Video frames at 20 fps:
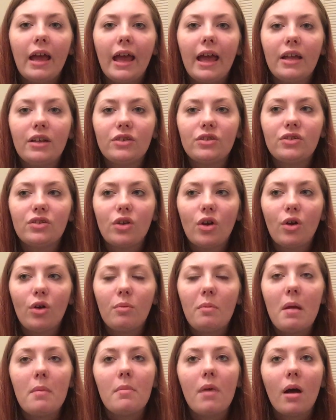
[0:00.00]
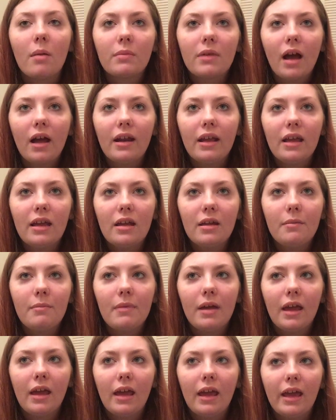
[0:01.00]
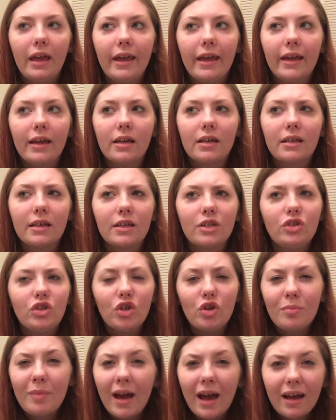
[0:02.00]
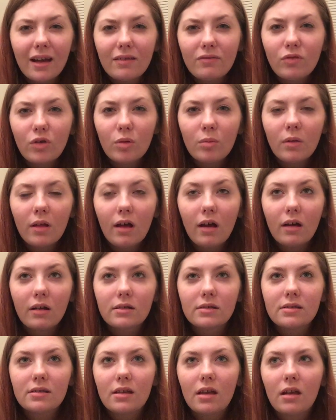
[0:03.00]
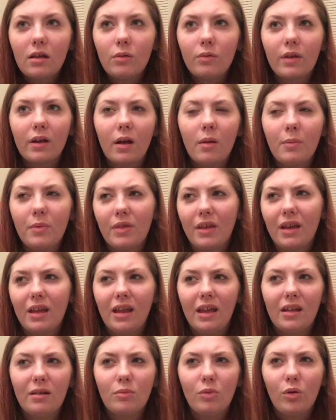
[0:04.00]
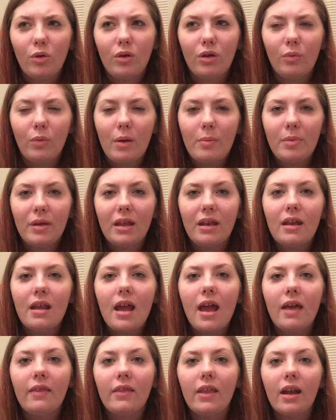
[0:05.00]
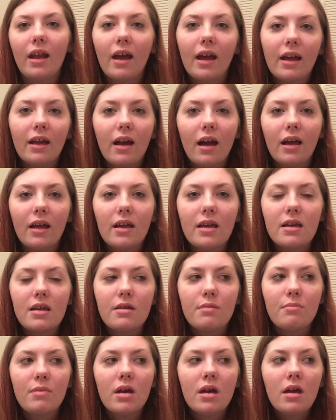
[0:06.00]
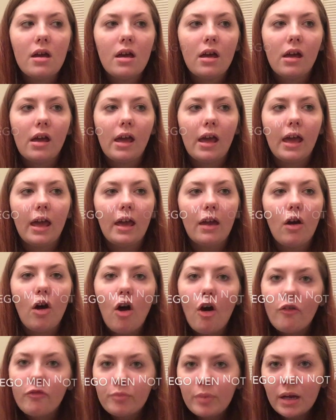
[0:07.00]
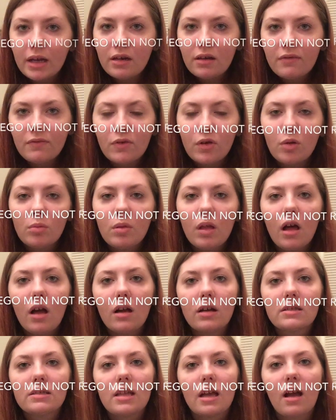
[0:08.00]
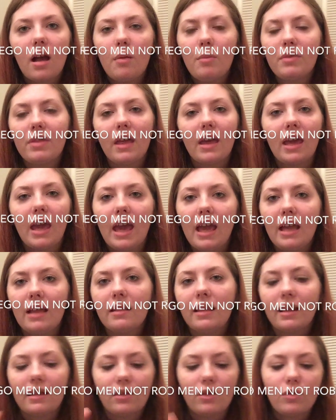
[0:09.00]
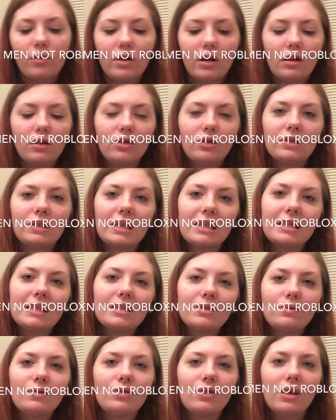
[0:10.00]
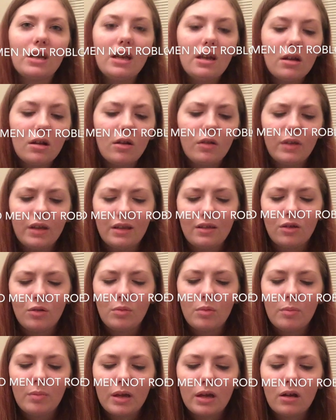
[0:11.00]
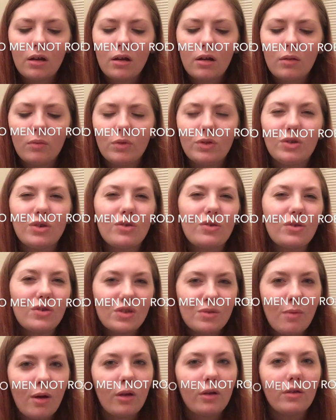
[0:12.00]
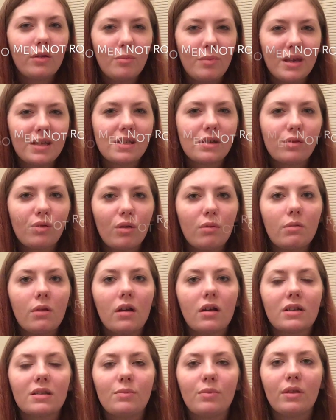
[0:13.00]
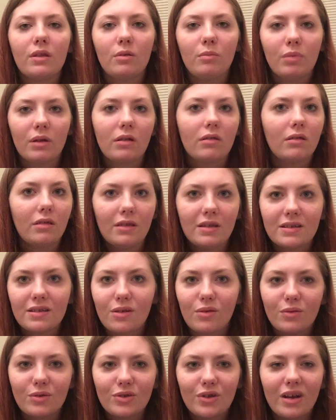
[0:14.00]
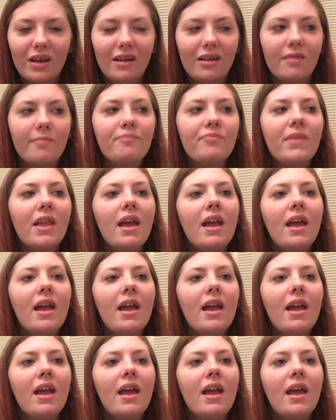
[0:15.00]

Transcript: And so my mom got him a like 2-pack of Roblox that come with like an animal and a weapon. And then I got him a off-brand of Roblox that comes with like 8 like little characters like this one right here, only a little bit bigger, which are, they're smaller than basic Roblox, but they're bigger than these little ones right here.